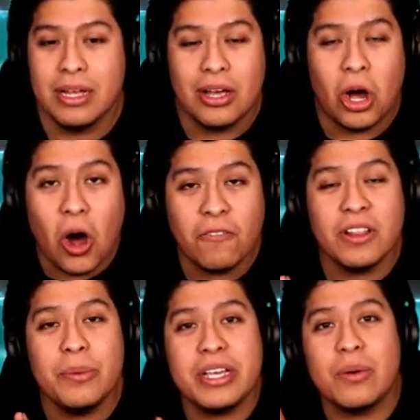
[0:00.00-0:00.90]
Hopefully,
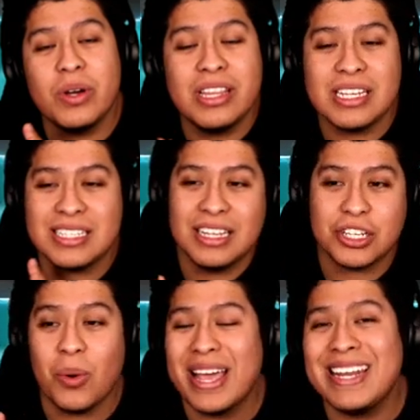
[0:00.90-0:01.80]
we can win this. Let's
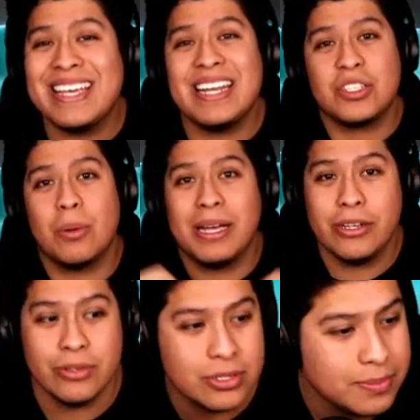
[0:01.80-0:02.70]
go ahead and get into it, my dudes.